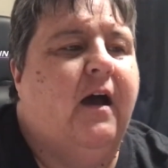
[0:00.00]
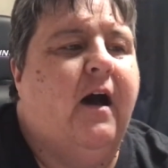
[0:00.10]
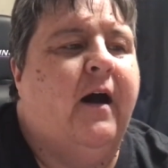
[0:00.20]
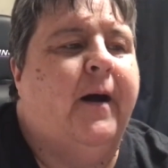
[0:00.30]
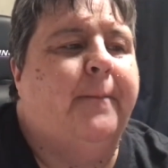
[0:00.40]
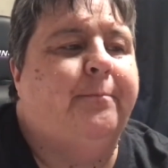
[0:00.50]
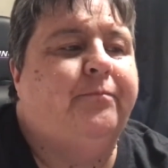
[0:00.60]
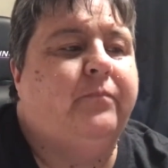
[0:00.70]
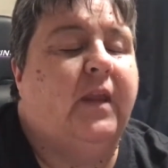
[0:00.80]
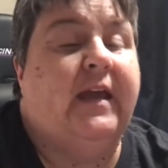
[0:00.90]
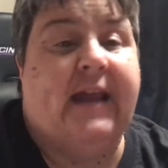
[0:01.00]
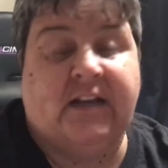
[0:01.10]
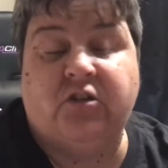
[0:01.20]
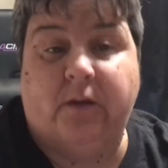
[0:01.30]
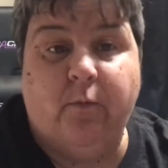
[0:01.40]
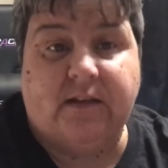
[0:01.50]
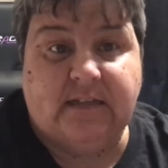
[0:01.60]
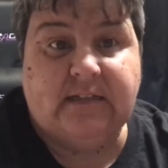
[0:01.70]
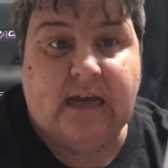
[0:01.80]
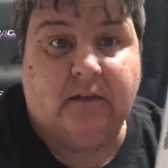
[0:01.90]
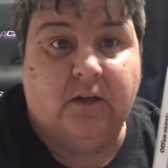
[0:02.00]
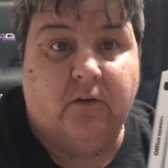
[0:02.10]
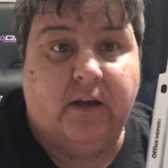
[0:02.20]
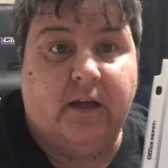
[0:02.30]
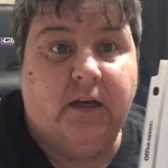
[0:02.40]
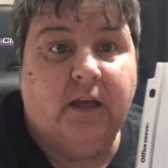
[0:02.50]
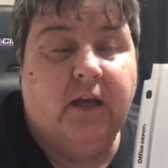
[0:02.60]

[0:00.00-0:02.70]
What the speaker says: it actually wasn't downloaded,